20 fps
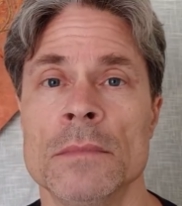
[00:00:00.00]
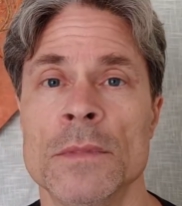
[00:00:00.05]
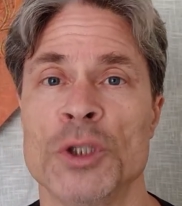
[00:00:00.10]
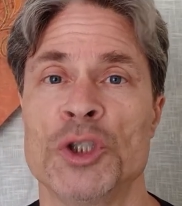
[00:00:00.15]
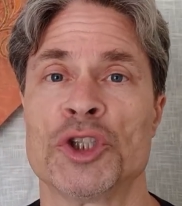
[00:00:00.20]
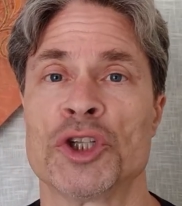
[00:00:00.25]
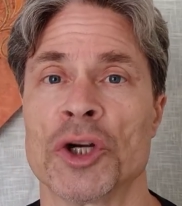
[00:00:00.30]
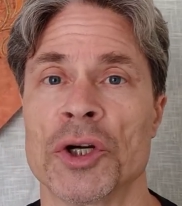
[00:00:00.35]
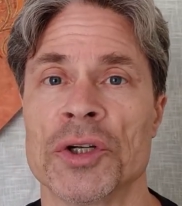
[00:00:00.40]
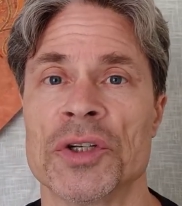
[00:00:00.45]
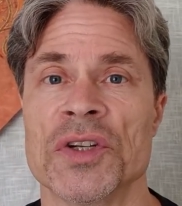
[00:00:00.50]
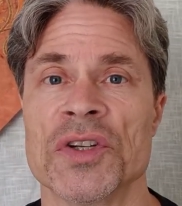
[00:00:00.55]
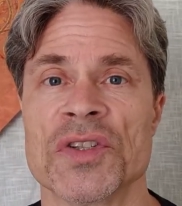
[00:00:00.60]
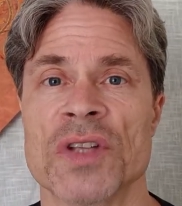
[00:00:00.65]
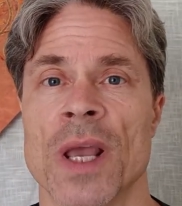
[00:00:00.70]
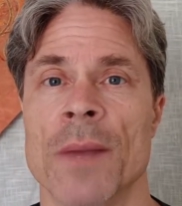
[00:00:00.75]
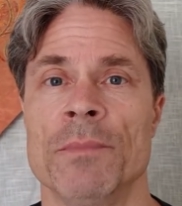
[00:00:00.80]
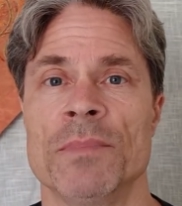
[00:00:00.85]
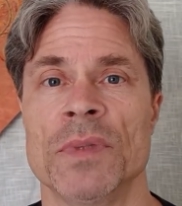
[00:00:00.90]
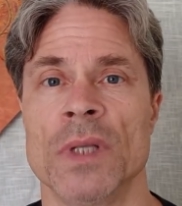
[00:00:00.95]
the church
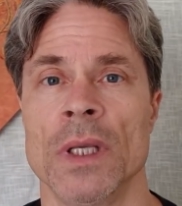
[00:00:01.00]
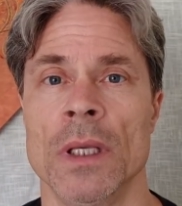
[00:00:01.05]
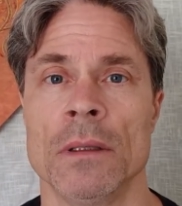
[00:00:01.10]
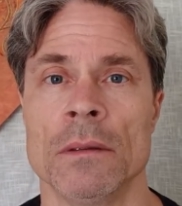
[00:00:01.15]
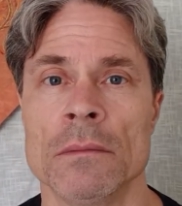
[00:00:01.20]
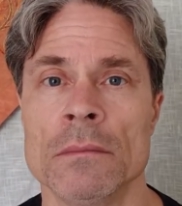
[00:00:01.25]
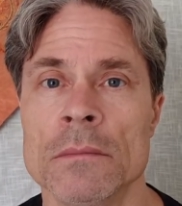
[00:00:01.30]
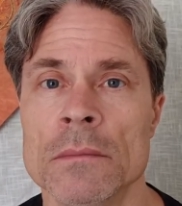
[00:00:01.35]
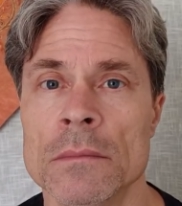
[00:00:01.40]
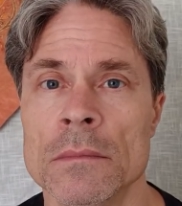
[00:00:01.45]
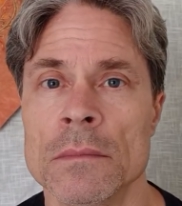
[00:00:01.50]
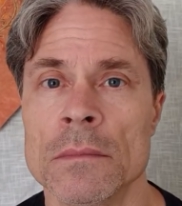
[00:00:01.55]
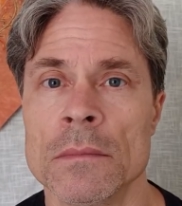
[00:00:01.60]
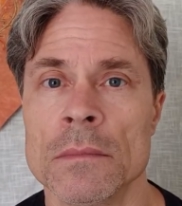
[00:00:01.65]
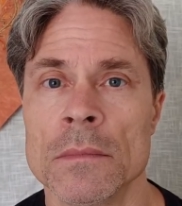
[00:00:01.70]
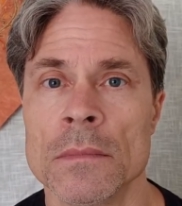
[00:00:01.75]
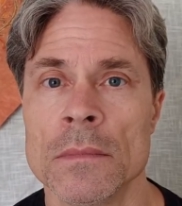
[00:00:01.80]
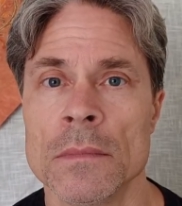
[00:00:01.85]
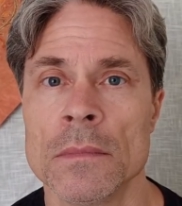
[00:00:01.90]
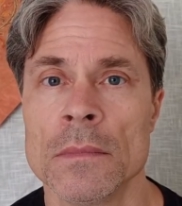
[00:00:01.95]
is empty.
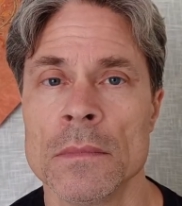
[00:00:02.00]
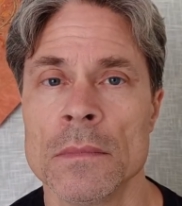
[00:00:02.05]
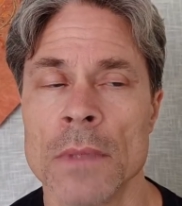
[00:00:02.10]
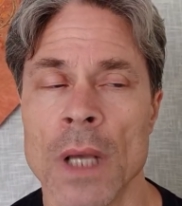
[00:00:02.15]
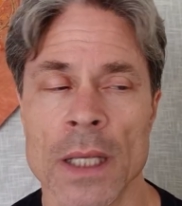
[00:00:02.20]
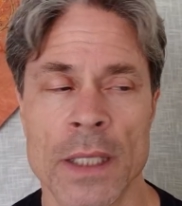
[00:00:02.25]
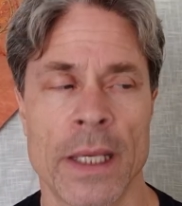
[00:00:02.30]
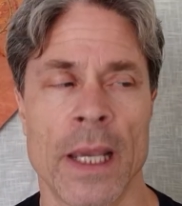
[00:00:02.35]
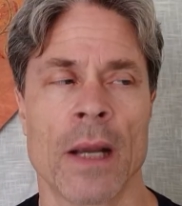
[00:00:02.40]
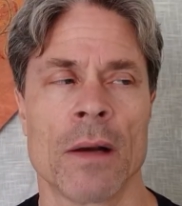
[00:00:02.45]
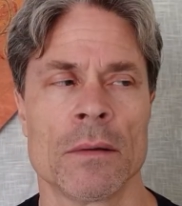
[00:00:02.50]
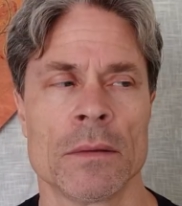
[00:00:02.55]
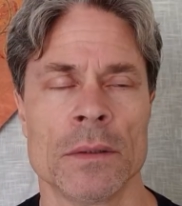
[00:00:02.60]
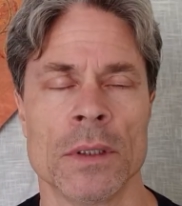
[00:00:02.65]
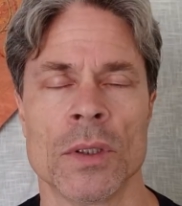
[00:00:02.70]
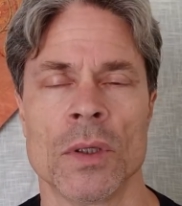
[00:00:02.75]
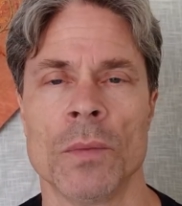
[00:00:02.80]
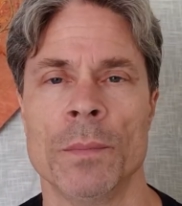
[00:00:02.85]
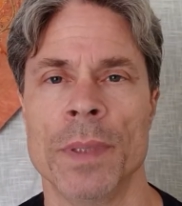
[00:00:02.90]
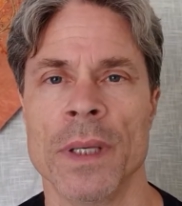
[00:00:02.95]
I care a
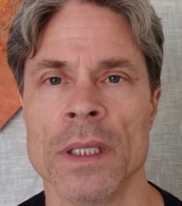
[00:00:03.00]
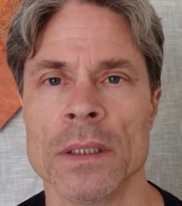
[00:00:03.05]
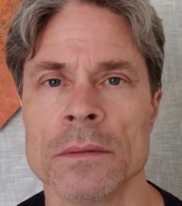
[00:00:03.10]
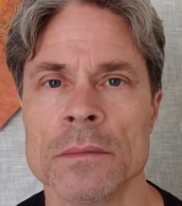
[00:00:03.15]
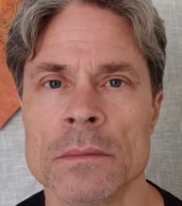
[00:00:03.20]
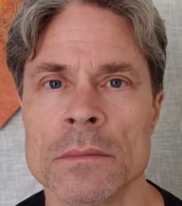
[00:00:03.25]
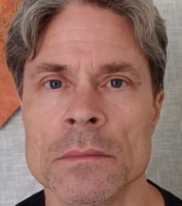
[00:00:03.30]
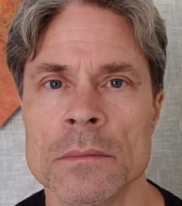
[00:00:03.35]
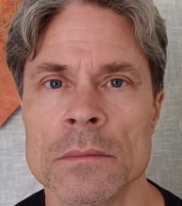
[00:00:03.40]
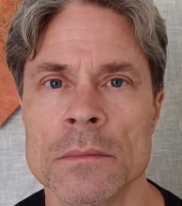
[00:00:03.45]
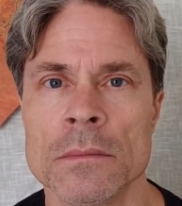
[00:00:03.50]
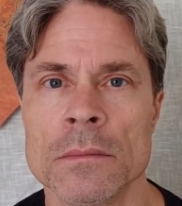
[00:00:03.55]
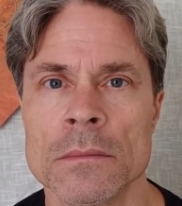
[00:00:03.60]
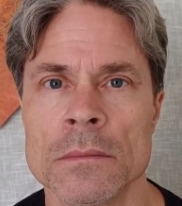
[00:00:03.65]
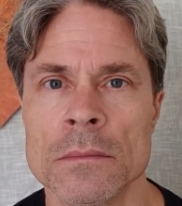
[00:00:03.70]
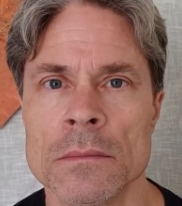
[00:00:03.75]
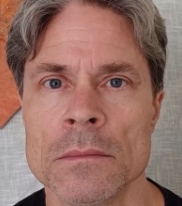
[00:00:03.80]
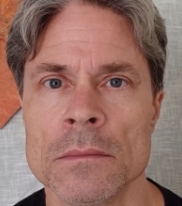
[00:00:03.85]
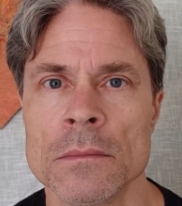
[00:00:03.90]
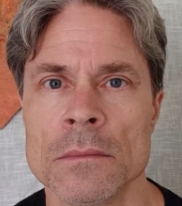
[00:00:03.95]
little bit.
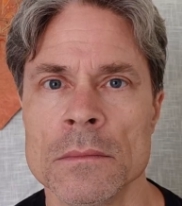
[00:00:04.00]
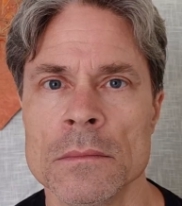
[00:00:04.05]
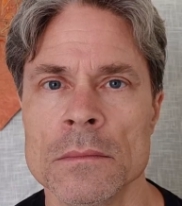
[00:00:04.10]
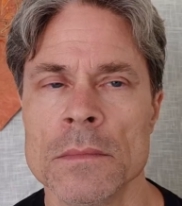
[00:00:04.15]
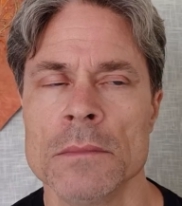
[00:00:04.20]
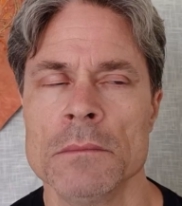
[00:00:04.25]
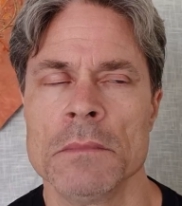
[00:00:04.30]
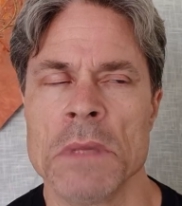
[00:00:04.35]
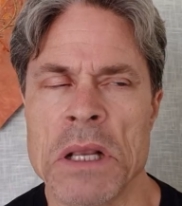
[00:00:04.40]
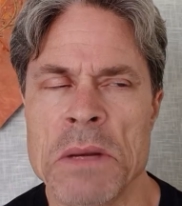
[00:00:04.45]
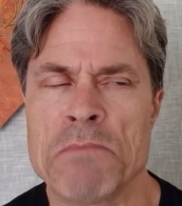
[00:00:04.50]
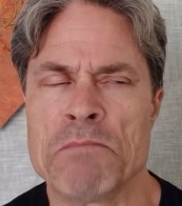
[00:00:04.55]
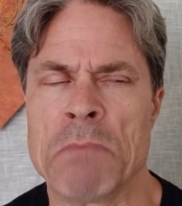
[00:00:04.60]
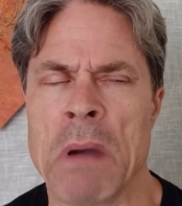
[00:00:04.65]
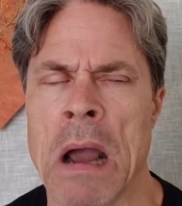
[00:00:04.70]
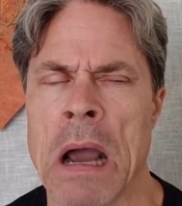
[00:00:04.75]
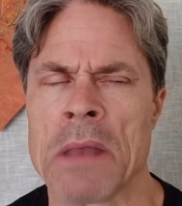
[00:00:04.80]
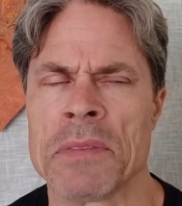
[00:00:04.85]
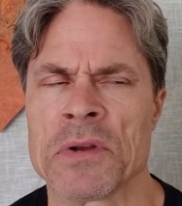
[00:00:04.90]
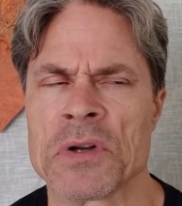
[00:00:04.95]
It
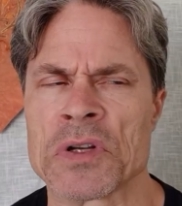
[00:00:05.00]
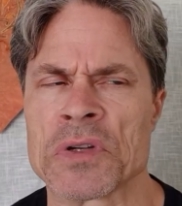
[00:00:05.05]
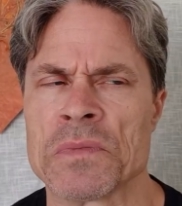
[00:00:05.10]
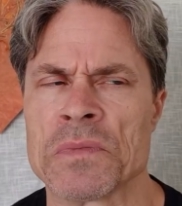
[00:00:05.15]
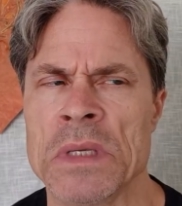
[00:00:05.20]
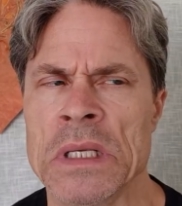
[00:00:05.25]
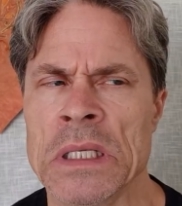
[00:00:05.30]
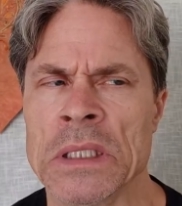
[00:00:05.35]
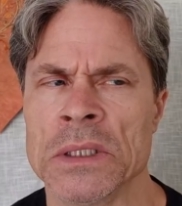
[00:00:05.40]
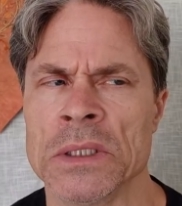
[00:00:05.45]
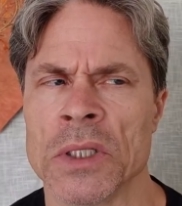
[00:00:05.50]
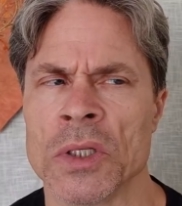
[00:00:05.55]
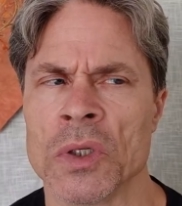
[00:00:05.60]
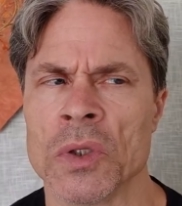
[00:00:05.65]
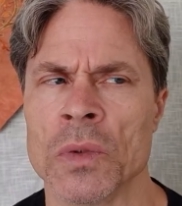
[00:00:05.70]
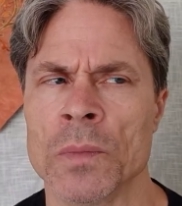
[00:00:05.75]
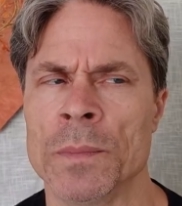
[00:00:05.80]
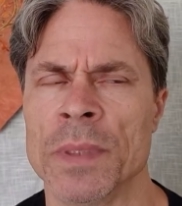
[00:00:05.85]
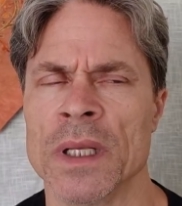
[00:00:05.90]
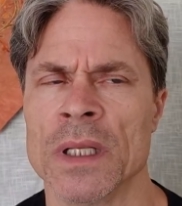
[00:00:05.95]
bothers me a
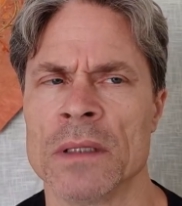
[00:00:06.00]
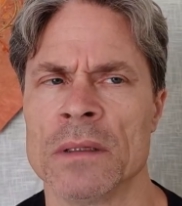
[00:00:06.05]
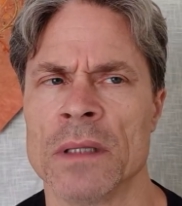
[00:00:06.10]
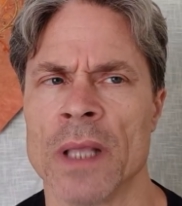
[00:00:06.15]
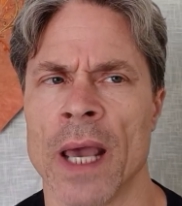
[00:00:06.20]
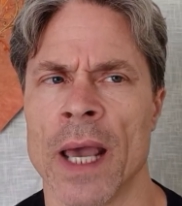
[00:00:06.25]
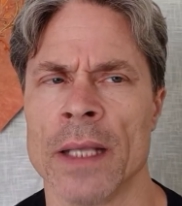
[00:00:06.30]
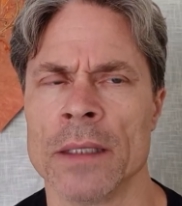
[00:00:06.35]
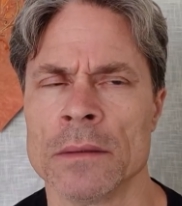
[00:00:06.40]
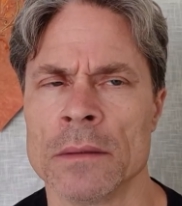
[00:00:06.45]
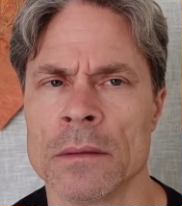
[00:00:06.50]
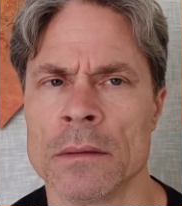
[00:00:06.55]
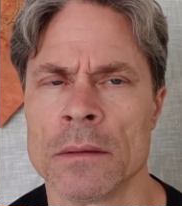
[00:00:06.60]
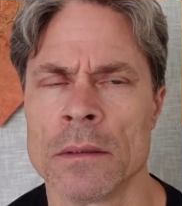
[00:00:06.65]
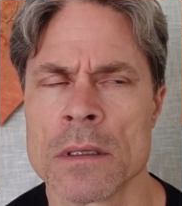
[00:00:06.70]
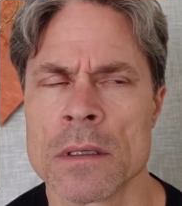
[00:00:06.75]
little bit that